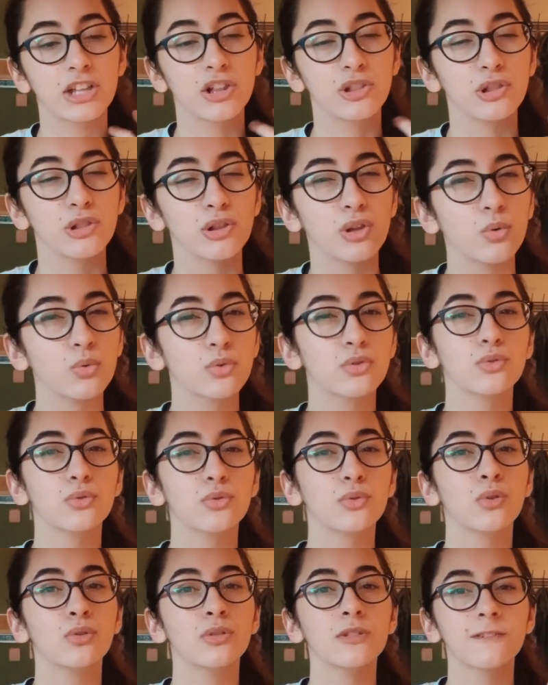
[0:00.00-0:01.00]

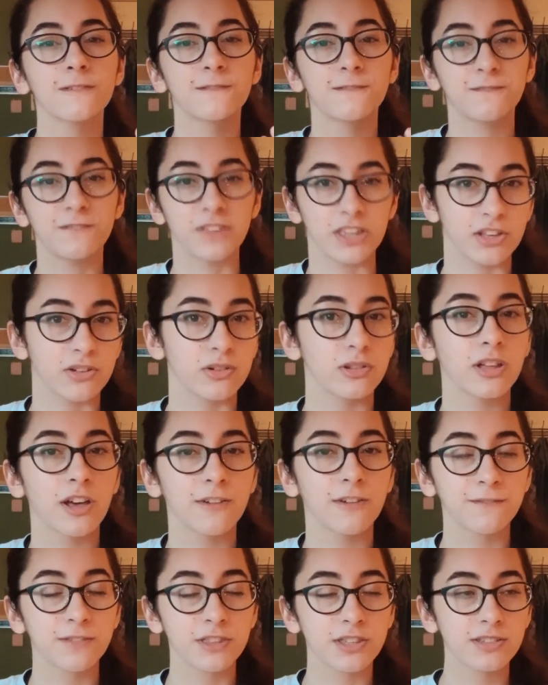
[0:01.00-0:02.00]
local feel
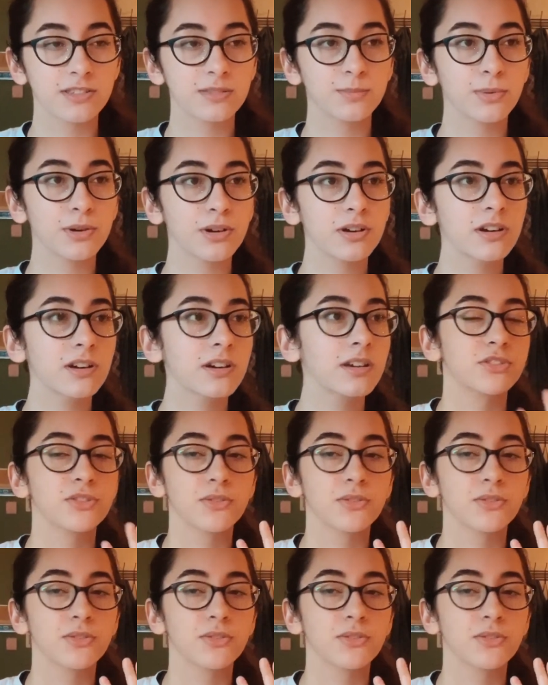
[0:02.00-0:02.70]
of this book.